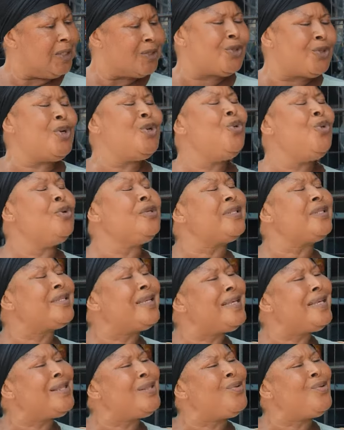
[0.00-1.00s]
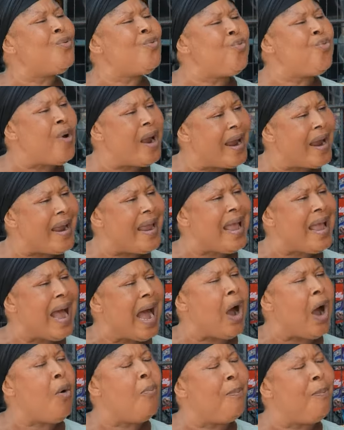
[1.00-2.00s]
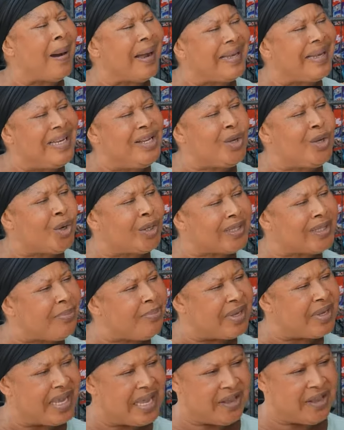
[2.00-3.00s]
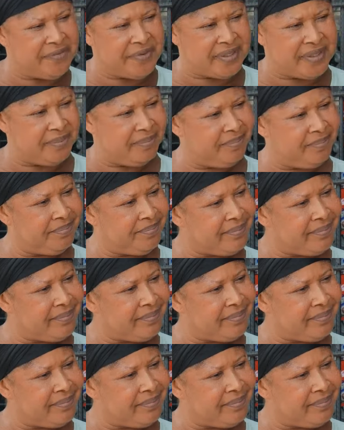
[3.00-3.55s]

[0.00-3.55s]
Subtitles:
So you don't see the way how badly your daughter behaves.